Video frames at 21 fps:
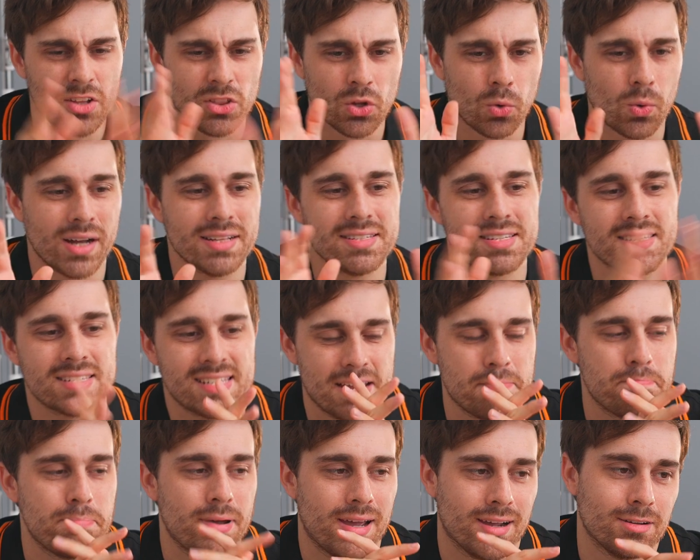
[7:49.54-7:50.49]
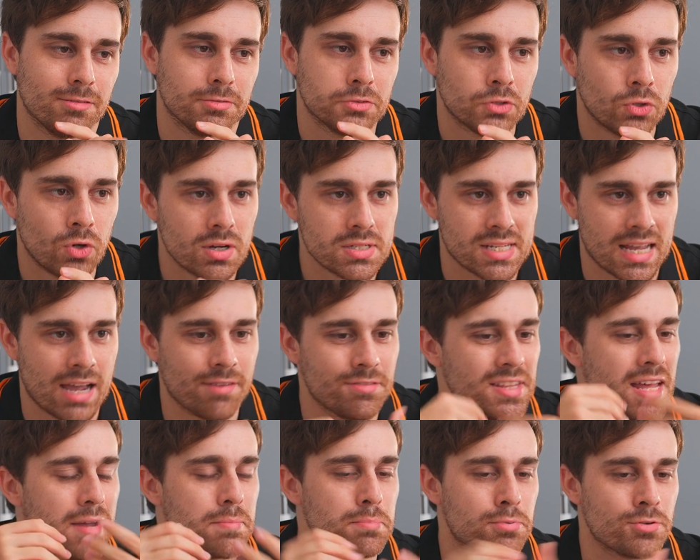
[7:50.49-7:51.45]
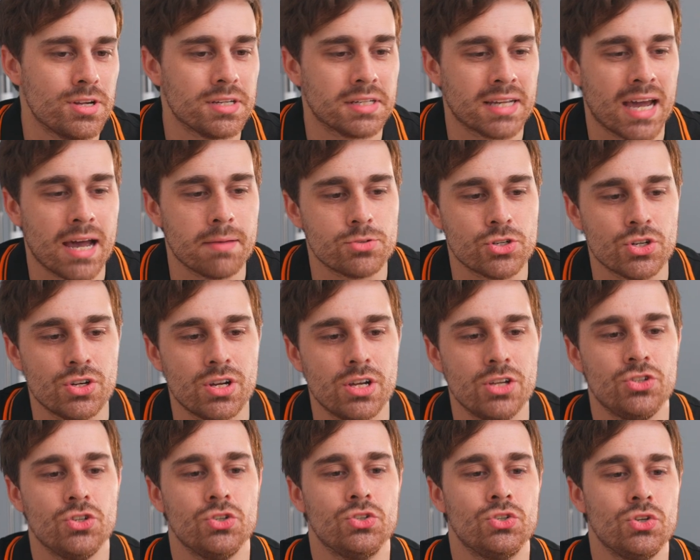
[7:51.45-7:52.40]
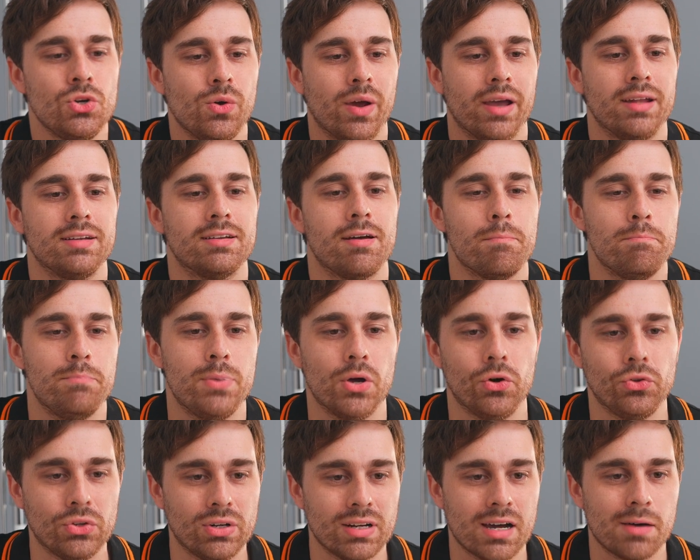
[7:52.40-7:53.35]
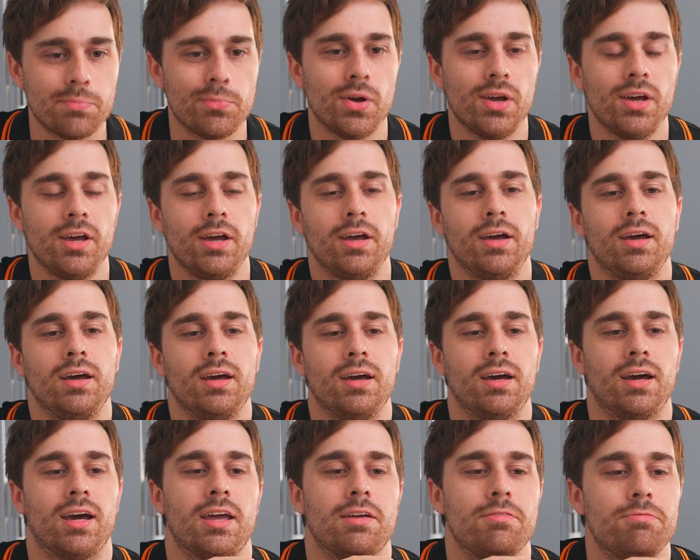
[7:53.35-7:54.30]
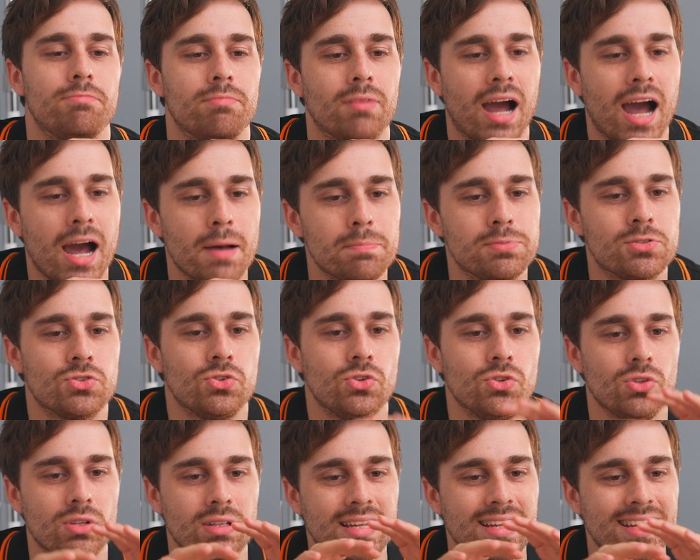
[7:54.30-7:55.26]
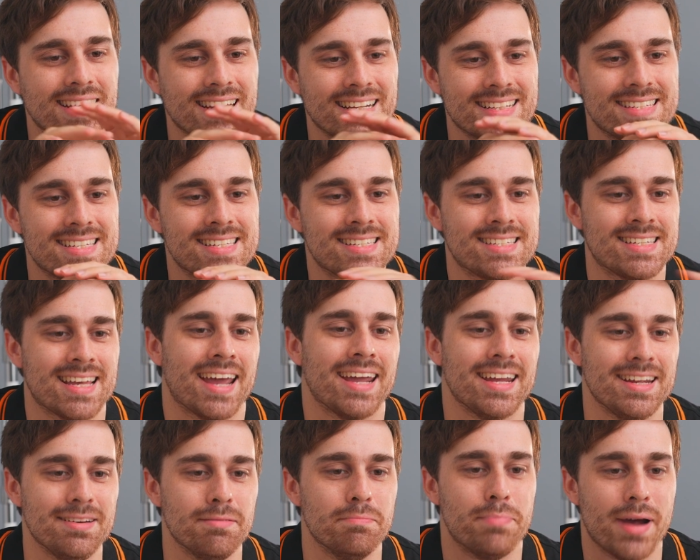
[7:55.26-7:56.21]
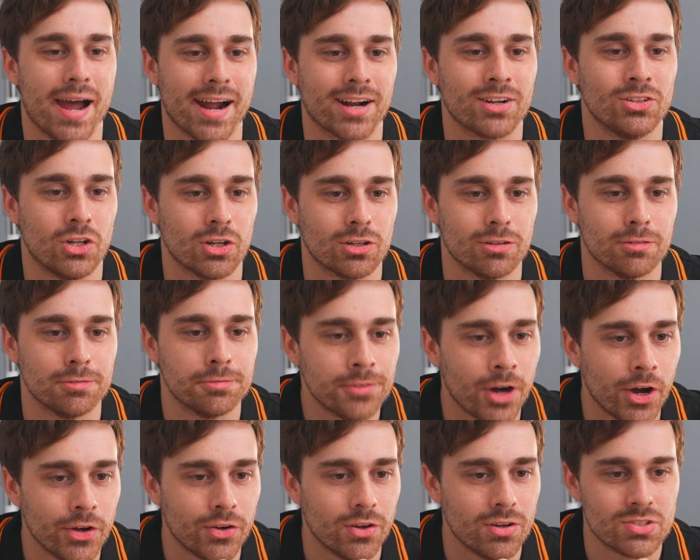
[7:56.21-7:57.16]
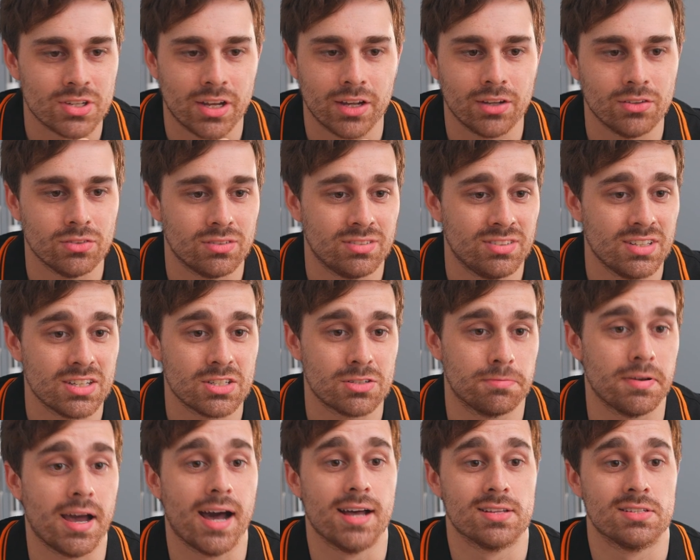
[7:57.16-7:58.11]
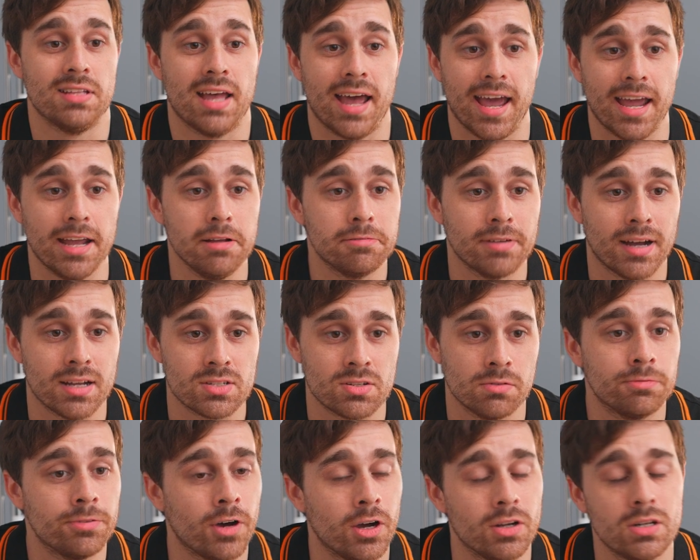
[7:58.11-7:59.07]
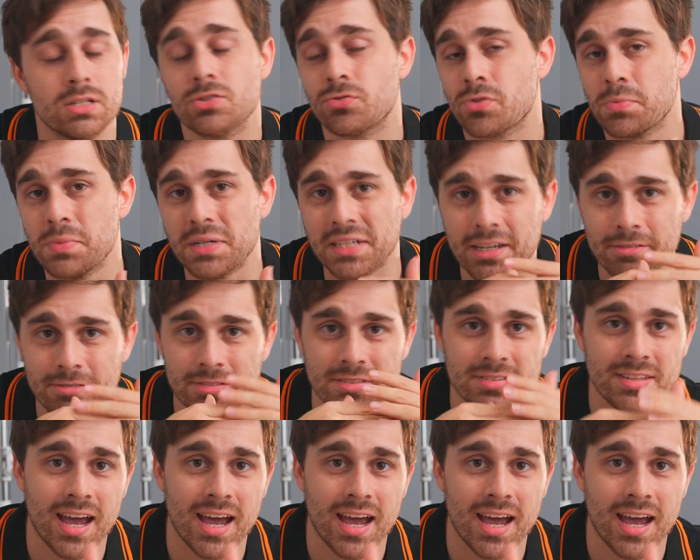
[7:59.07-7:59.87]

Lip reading: The one setback, of course, having that pre-capture is you do end up building up a absolutely insane backlog of photos, like 6,000 to 8,000 photos from a given